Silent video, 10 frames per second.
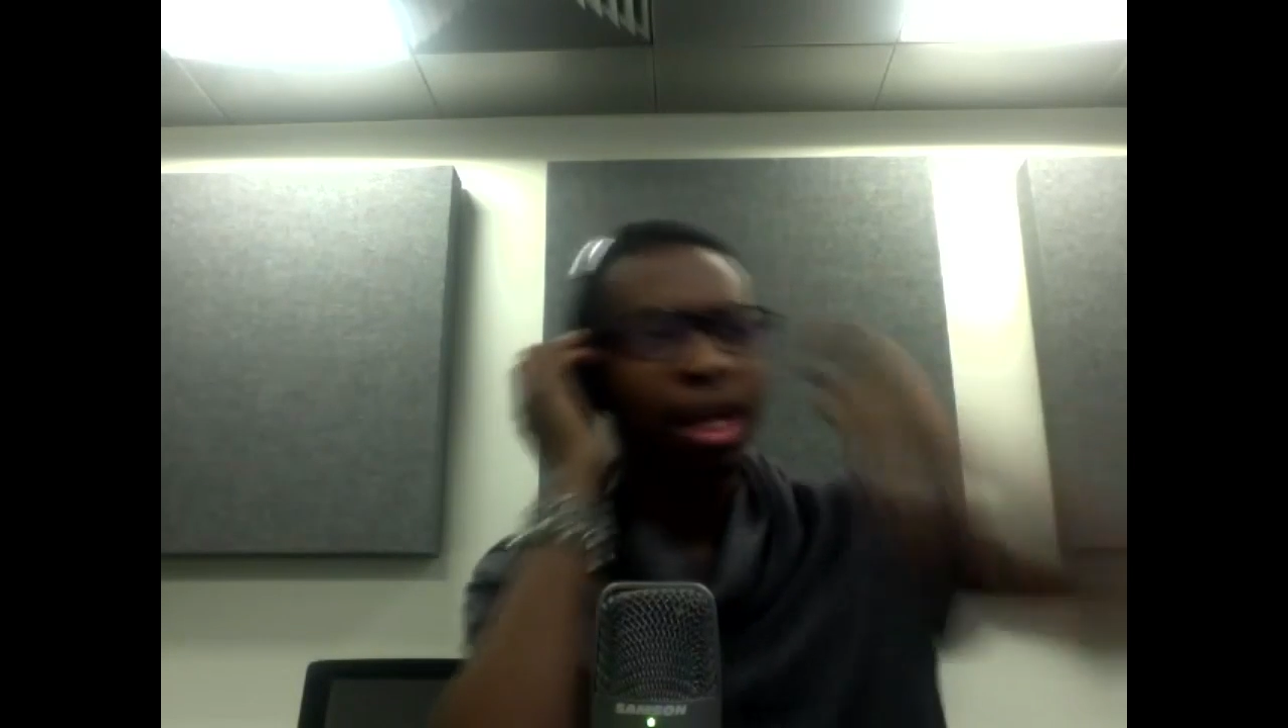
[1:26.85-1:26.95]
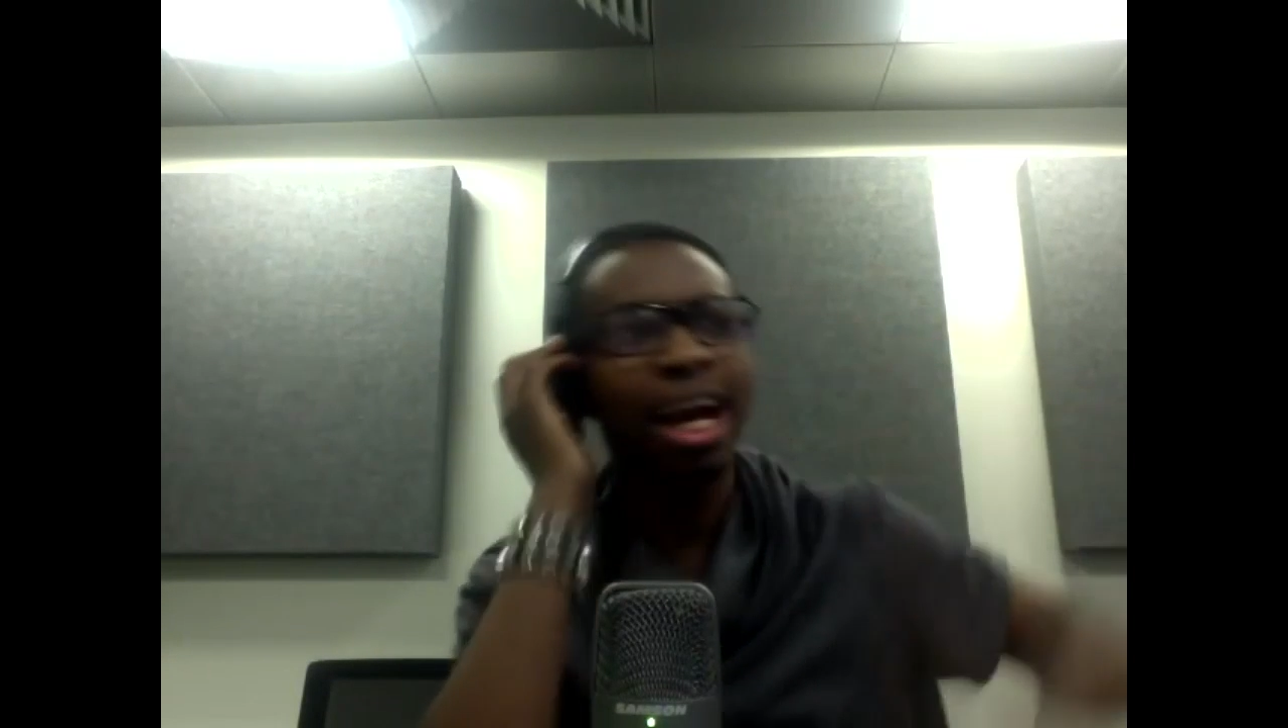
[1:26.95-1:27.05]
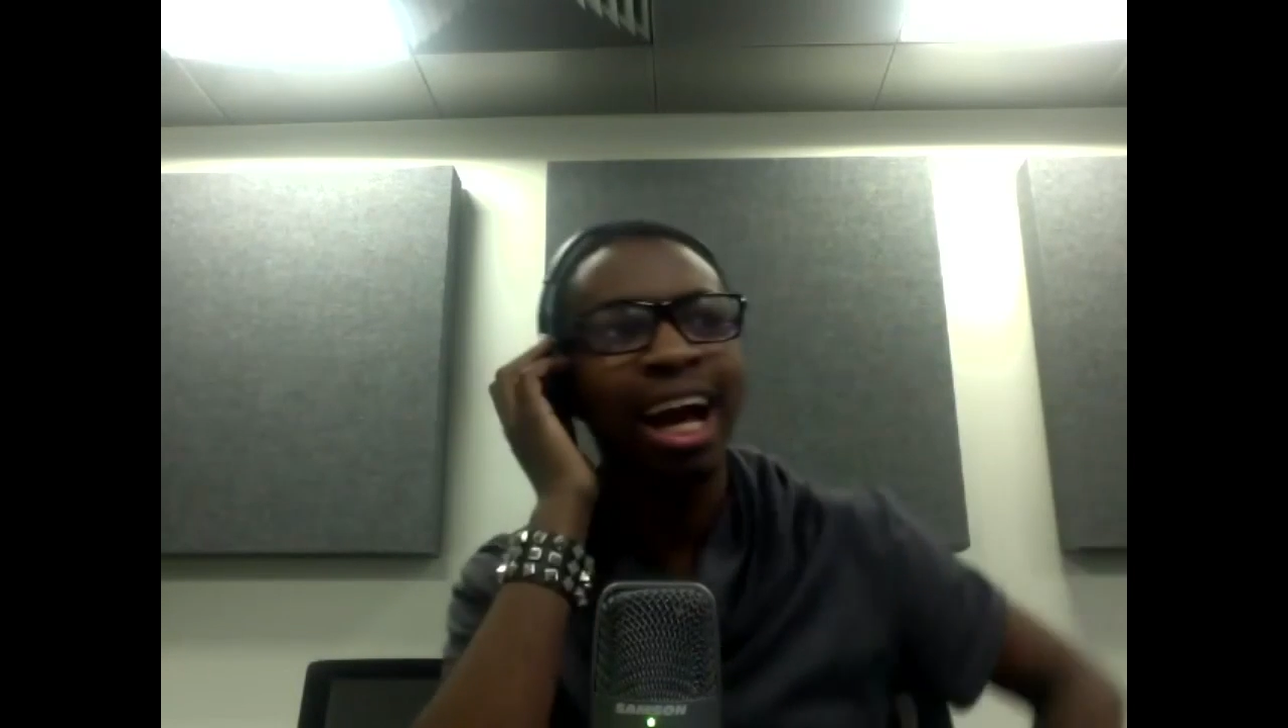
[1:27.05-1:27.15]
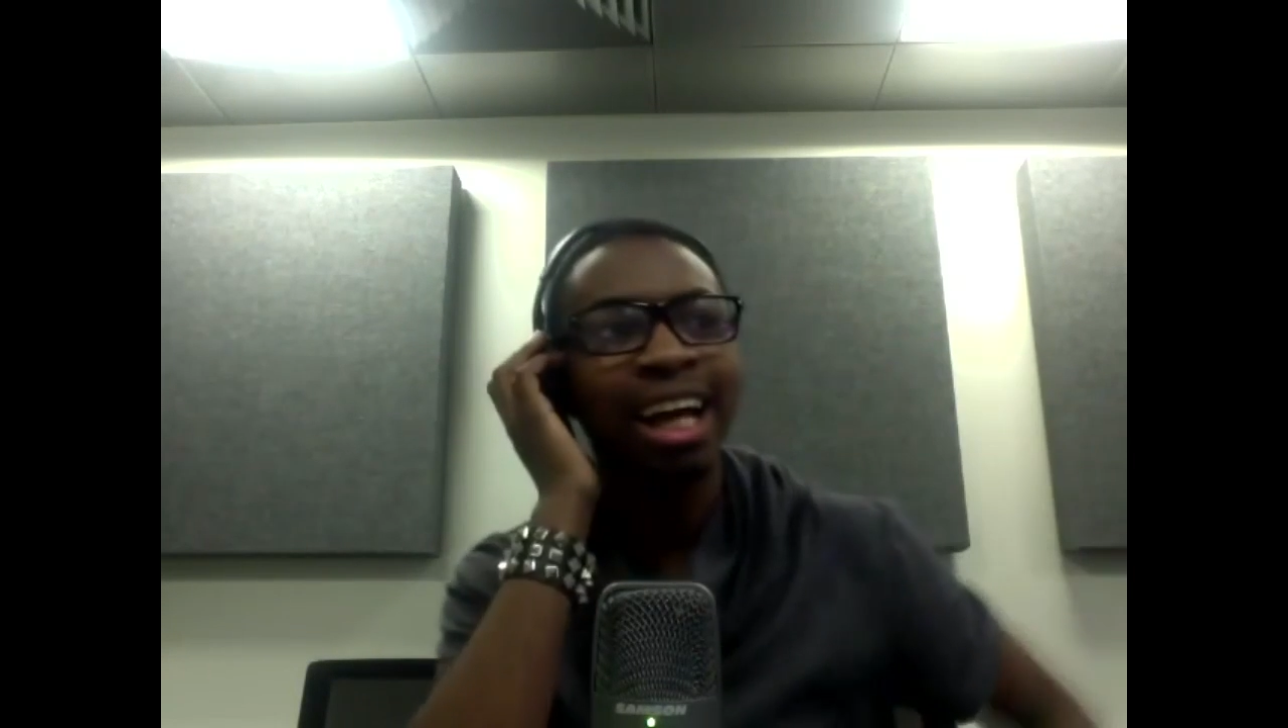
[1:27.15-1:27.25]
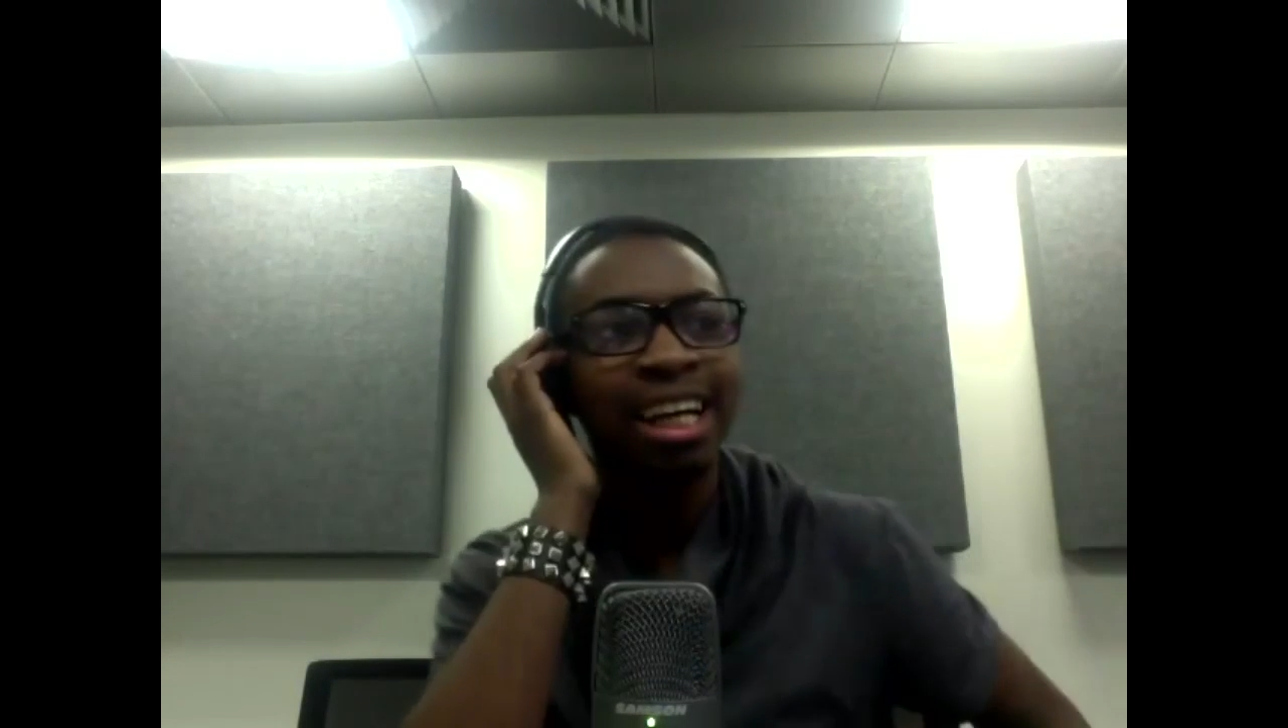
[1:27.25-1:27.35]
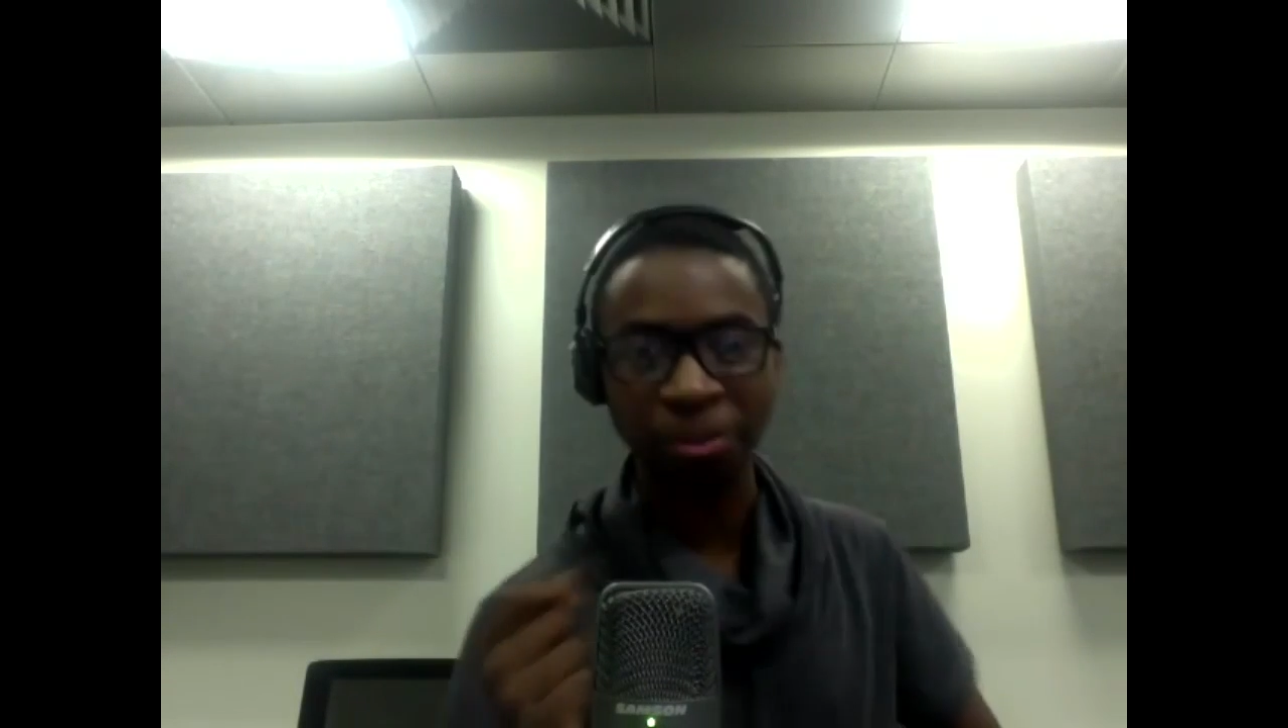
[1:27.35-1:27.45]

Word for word: Ha!